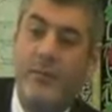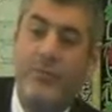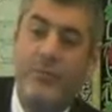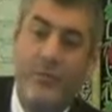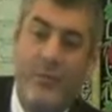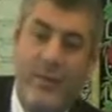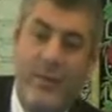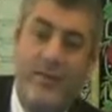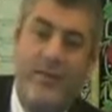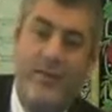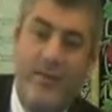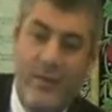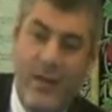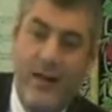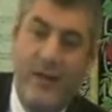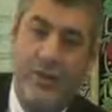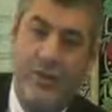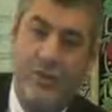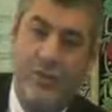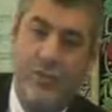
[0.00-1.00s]
which means he's
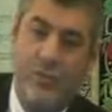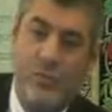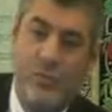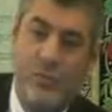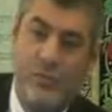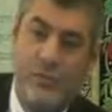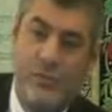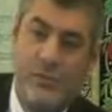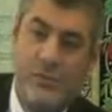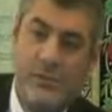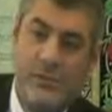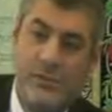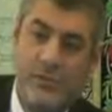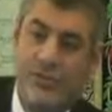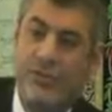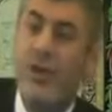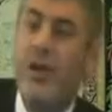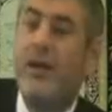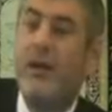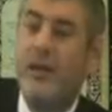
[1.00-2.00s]
not a Jew.
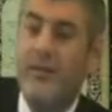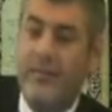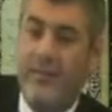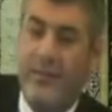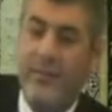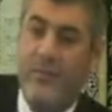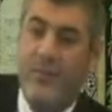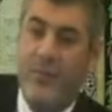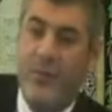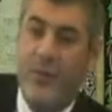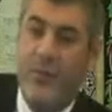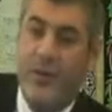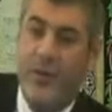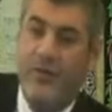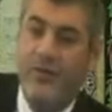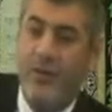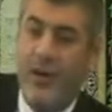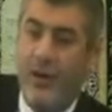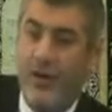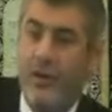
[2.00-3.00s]
Check his
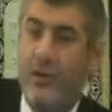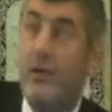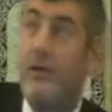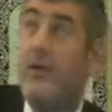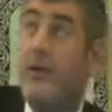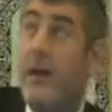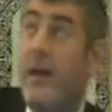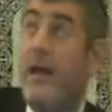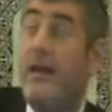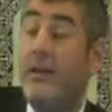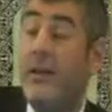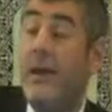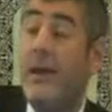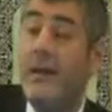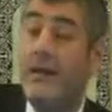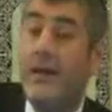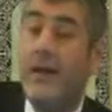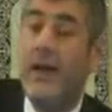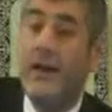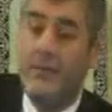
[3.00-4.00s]
history. Check.
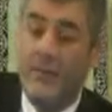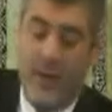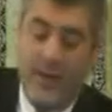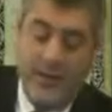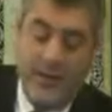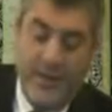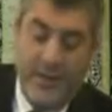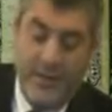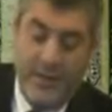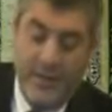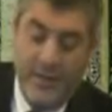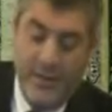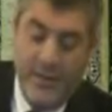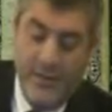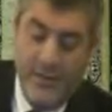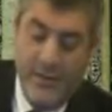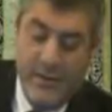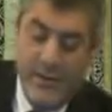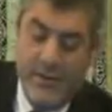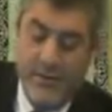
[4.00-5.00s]
Grandmother
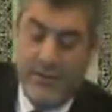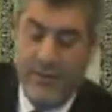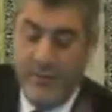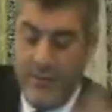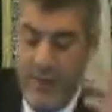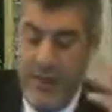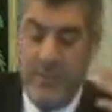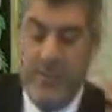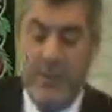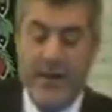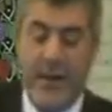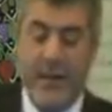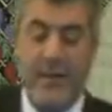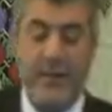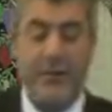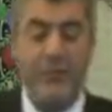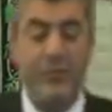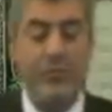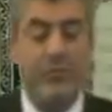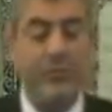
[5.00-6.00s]
is maybe not
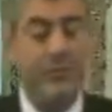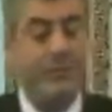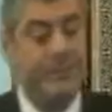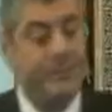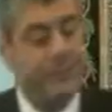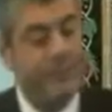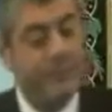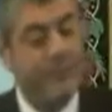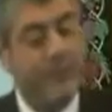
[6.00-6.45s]
a Jew.